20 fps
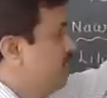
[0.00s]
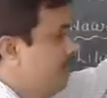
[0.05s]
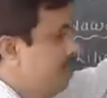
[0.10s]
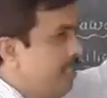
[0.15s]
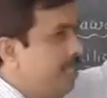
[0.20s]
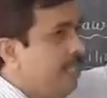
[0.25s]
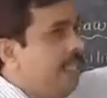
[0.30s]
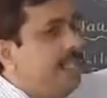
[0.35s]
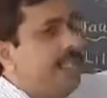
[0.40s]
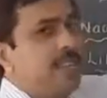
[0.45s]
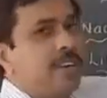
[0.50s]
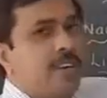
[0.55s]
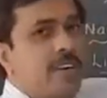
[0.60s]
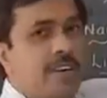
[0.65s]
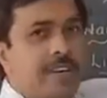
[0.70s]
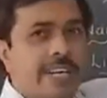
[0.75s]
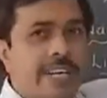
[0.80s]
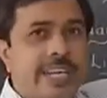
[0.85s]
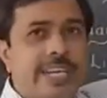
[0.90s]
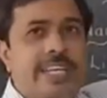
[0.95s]
see
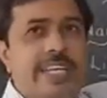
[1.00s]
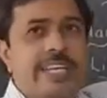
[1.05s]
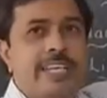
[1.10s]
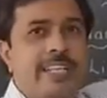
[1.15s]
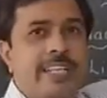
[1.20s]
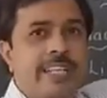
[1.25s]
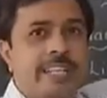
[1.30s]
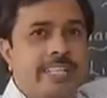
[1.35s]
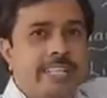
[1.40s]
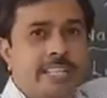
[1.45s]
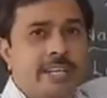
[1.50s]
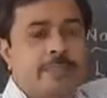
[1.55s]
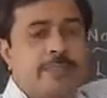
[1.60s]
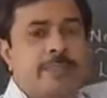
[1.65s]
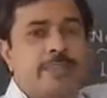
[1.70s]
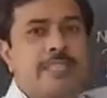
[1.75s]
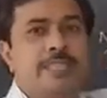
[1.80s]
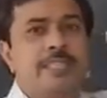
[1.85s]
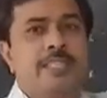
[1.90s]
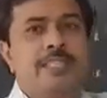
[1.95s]
or read in these
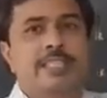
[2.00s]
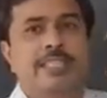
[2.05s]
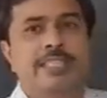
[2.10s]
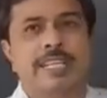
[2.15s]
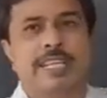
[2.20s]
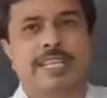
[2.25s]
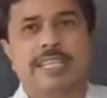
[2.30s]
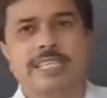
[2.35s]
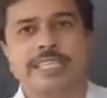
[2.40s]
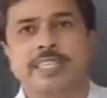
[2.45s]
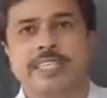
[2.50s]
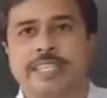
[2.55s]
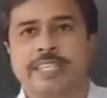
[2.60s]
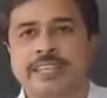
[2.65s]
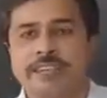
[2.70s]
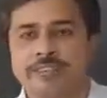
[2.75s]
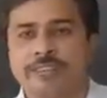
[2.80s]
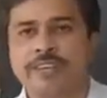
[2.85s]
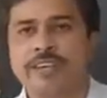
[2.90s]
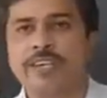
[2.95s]
chapters that is the
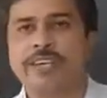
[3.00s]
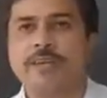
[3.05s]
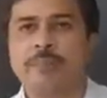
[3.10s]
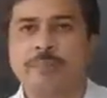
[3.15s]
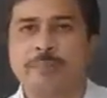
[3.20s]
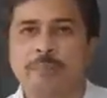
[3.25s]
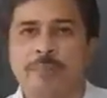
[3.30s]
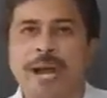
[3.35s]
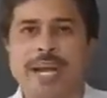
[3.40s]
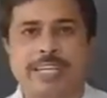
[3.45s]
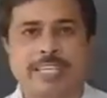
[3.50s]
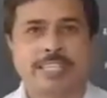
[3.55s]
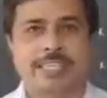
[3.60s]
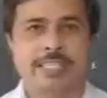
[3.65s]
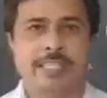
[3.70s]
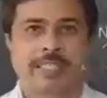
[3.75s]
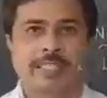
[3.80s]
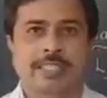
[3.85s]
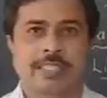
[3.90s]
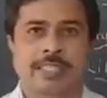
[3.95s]
different
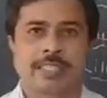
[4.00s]
parts.